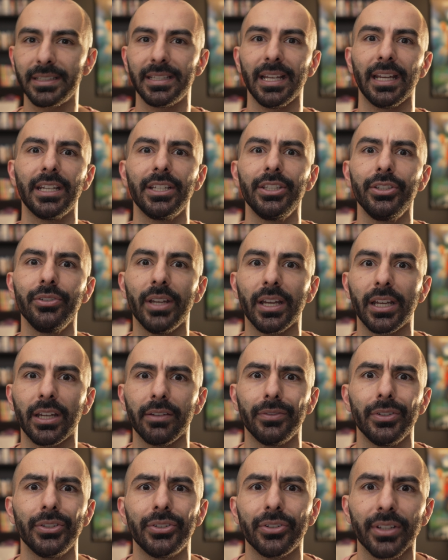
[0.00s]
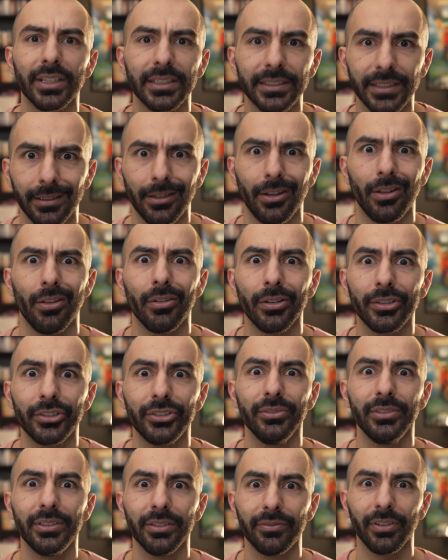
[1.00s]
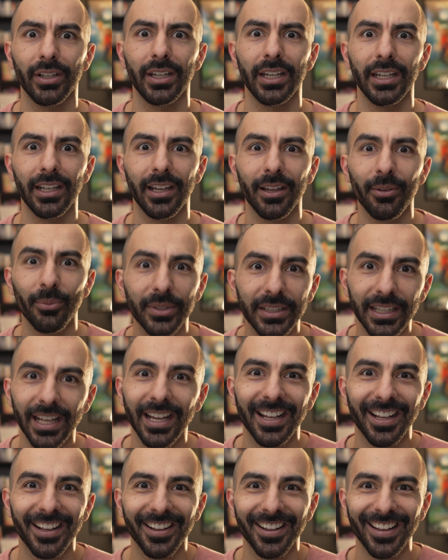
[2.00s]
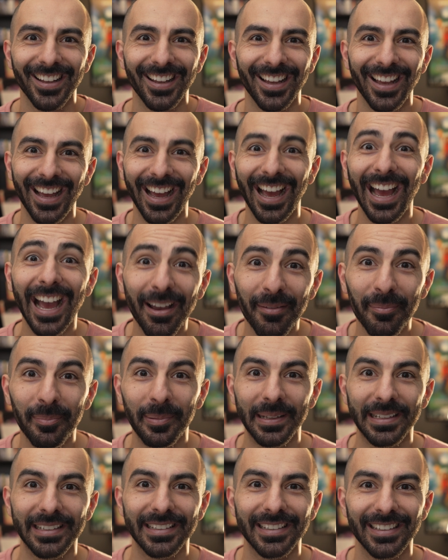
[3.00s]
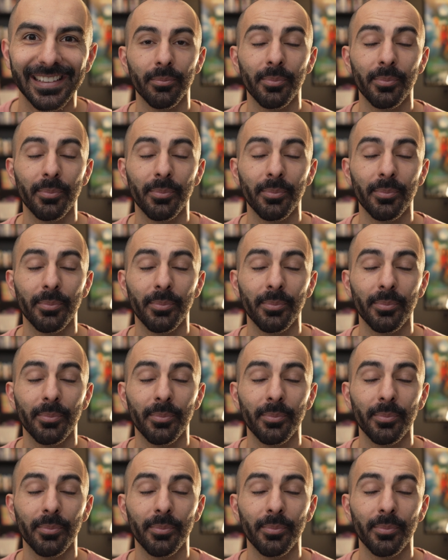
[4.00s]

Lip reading: second you get confused, you're like, did Clark shoot the freaking gun? What the hell happened?